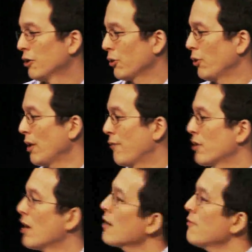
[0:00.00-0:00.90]
So if you're
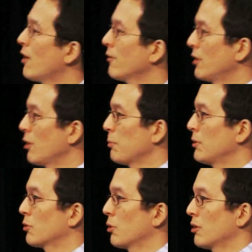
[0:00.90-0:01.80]
not involved in
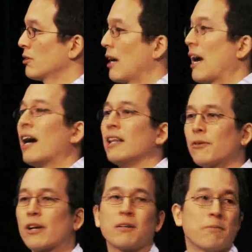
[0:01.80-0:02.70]
open source, I highly
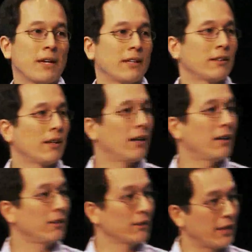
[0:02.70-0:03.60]
recommend
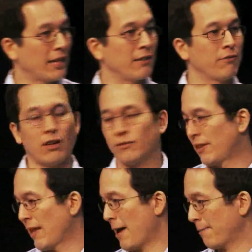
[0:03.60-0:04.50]
getting involved
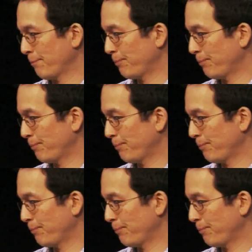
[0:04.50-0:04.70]
in that.